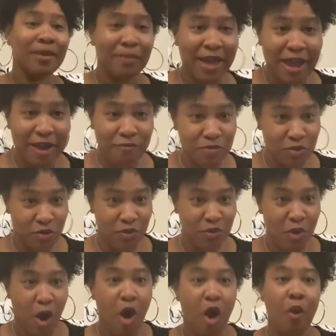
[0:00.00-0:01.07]
buy it from you?
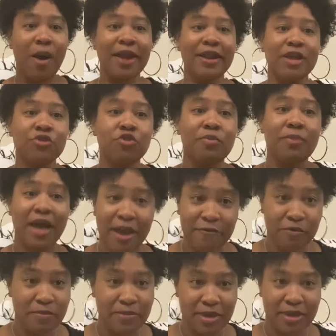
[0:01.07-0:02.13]
Or why not you buy it
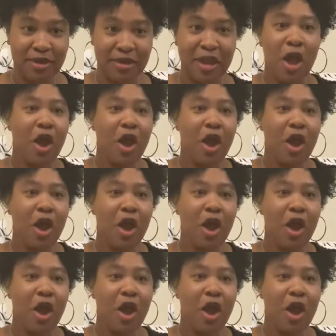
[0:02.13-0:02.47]
from me?